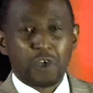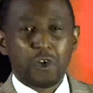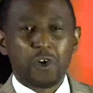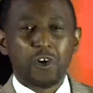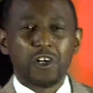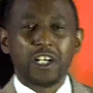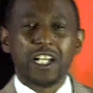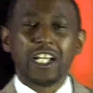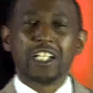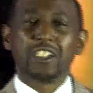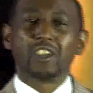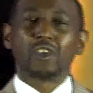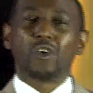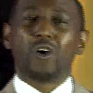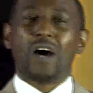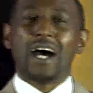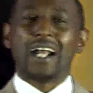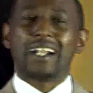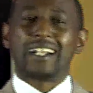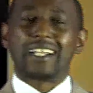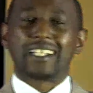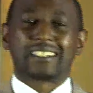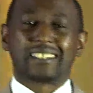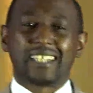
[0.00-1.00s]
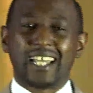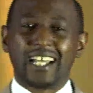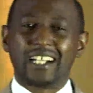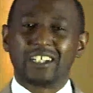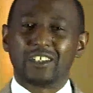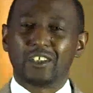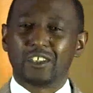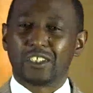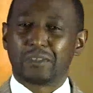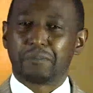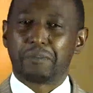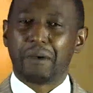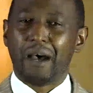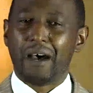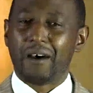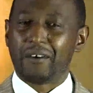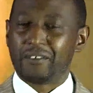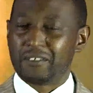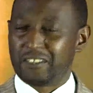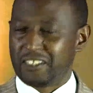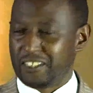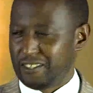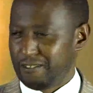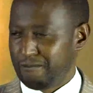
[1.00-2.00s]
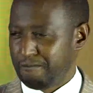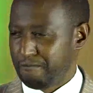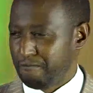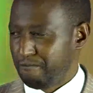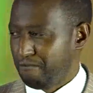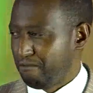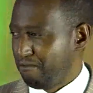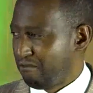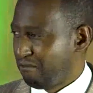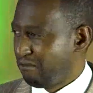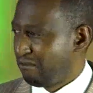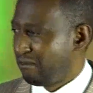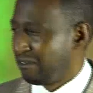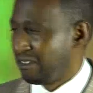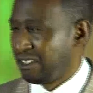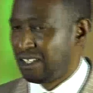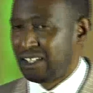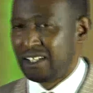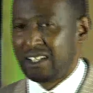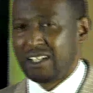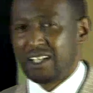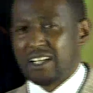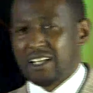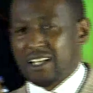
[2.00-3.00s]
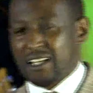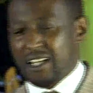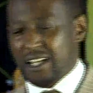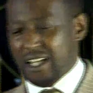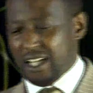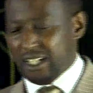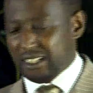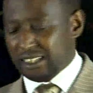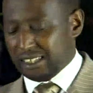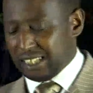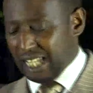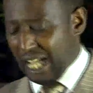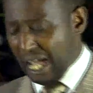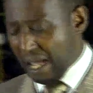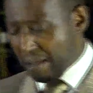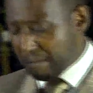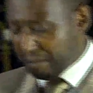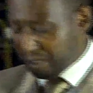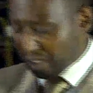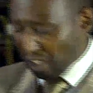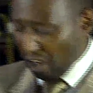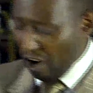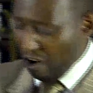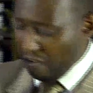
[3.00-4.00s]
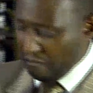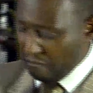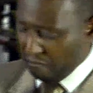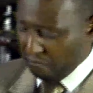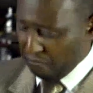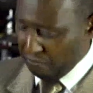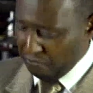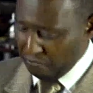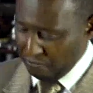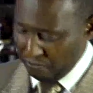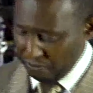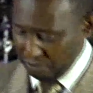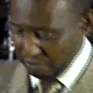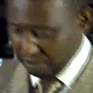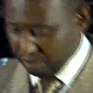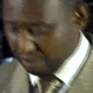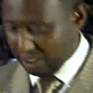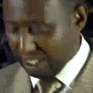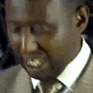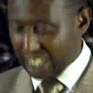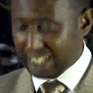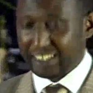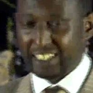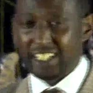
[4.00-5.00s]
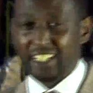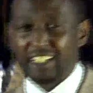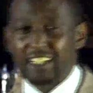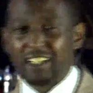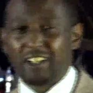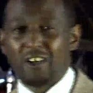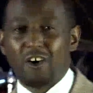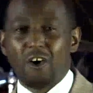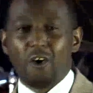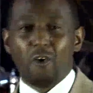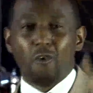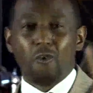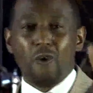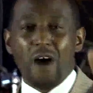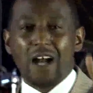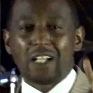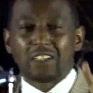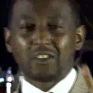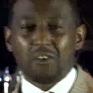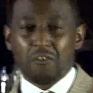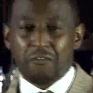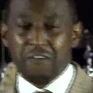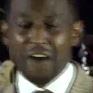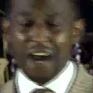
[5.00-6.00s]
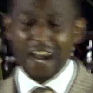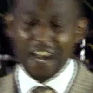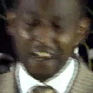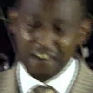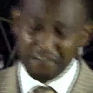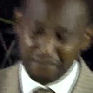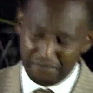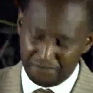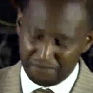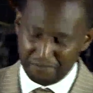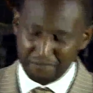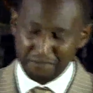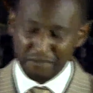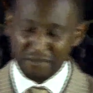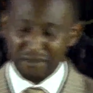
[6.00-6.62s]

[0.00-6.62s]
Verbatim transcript: you need to understand your spouse. In terms of rating, one to five,